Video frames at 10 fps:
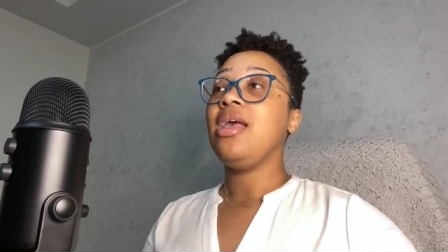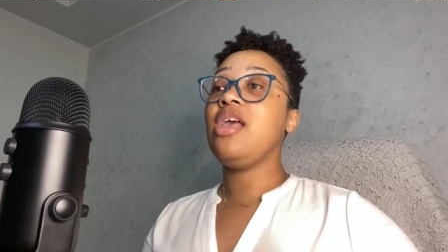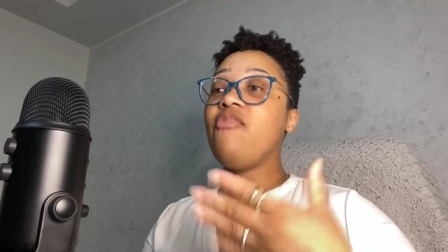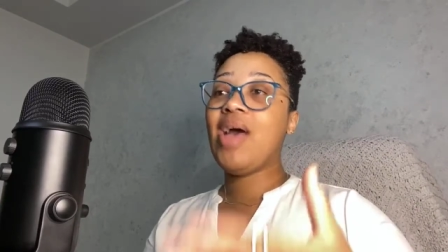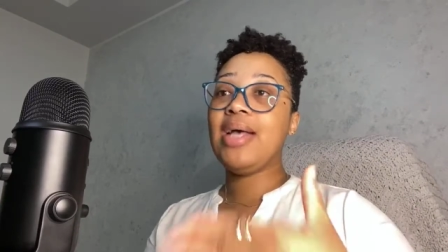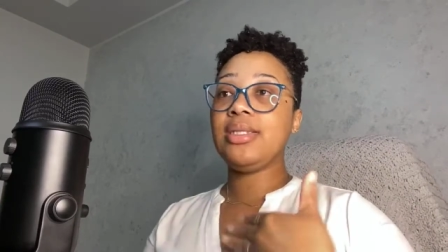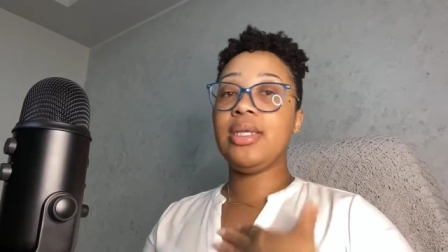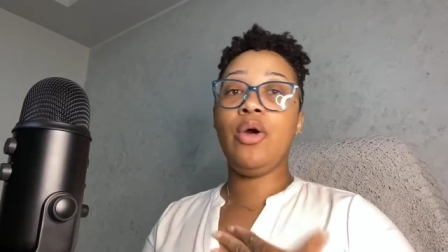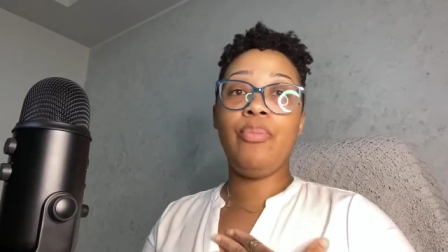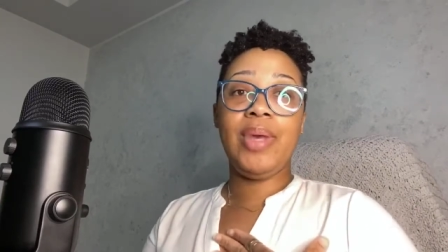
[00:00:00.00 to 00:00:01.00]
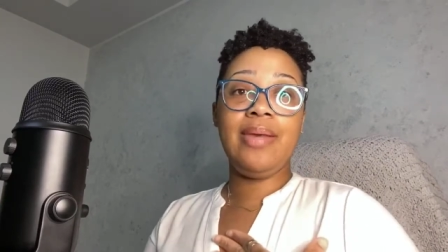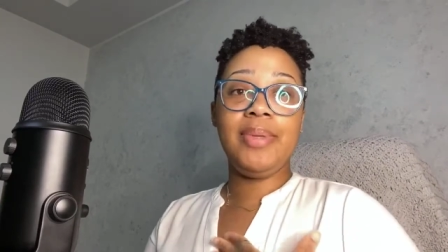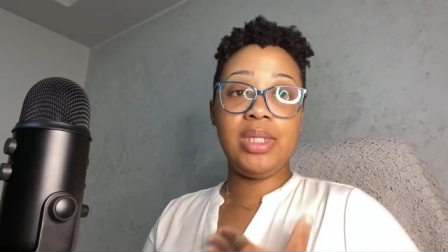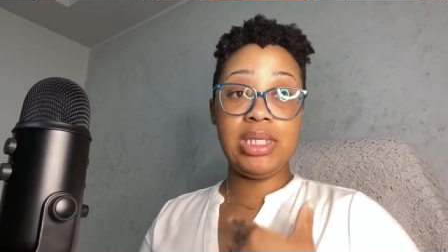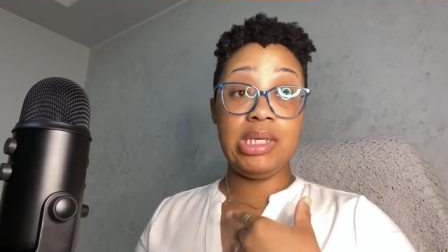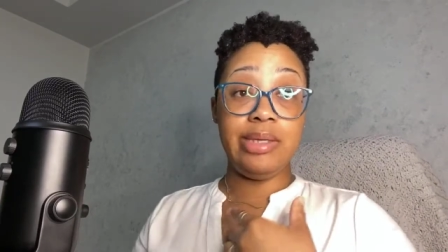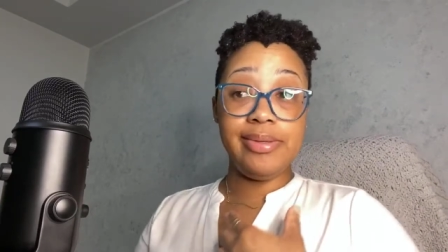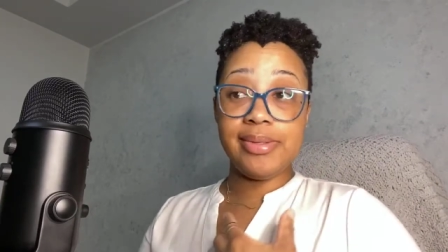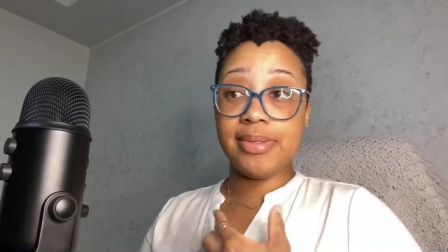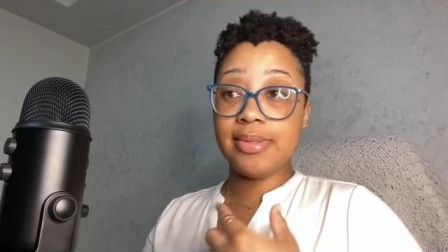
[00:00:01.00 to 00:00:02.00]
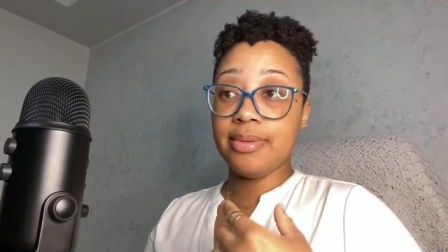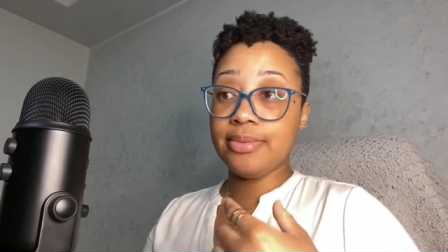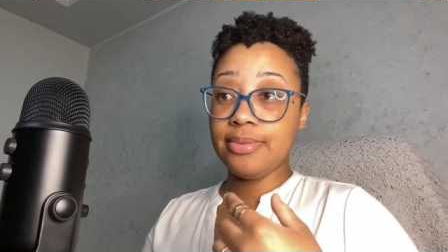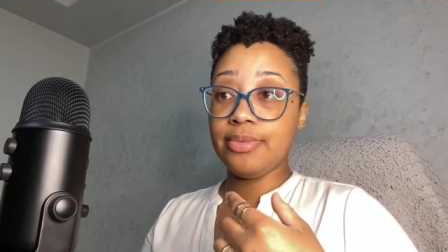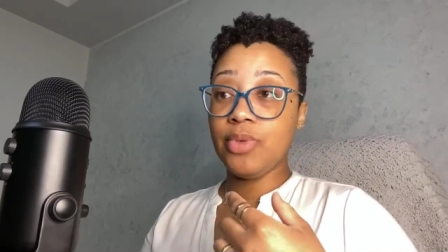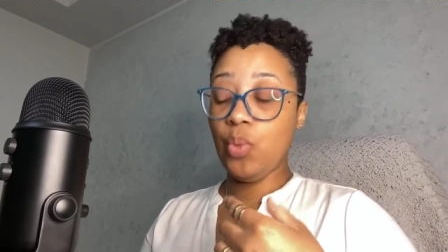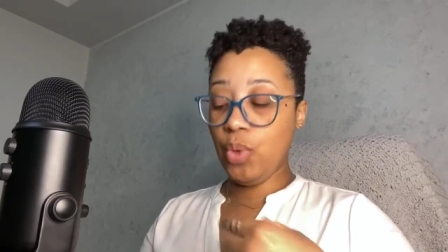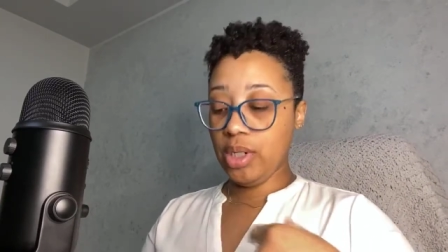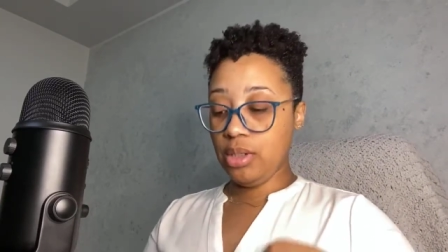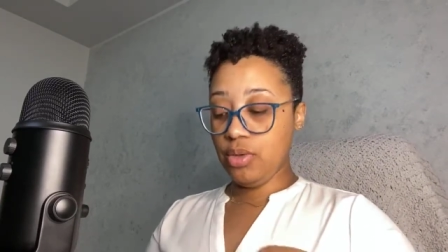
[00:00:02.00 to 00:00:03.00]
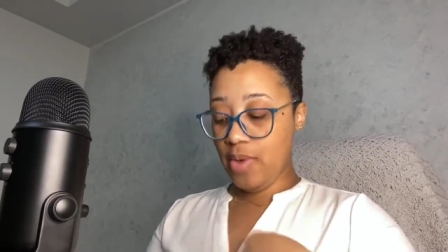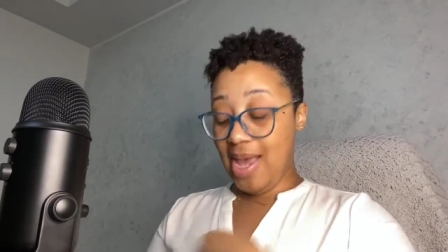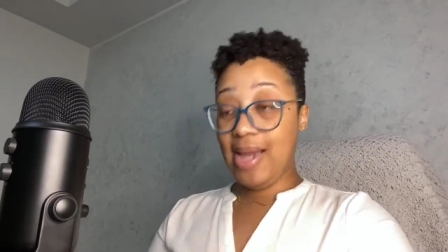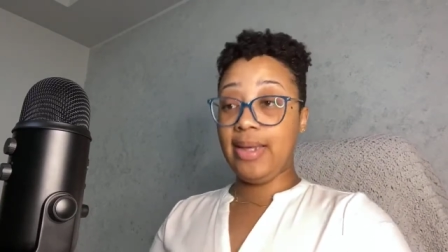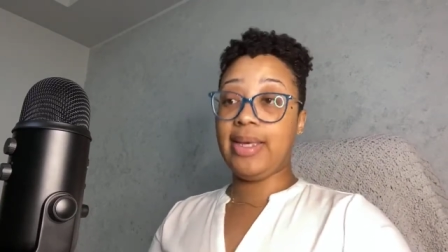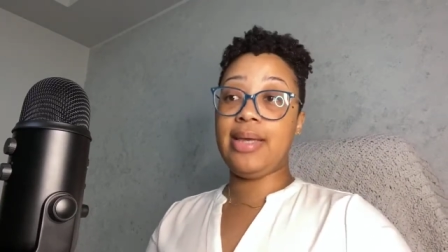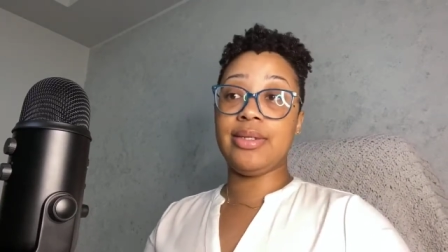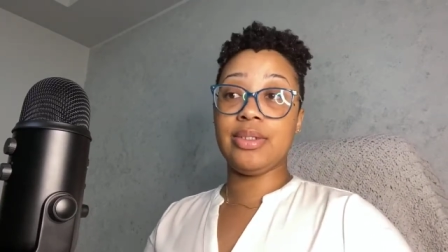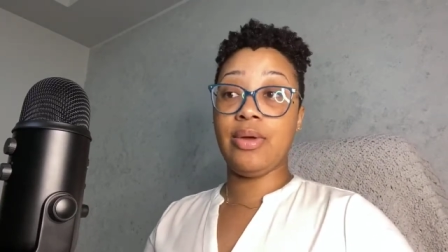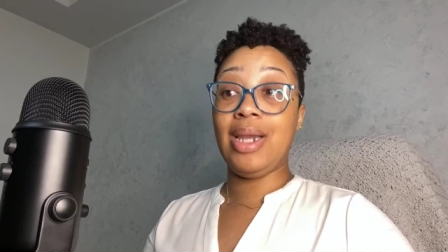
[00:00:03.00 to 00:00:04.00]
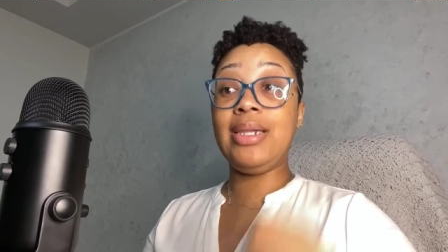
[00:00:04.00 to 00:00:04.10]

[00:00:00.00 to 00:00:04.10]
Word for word: if i sell baby tees with little alligators on it.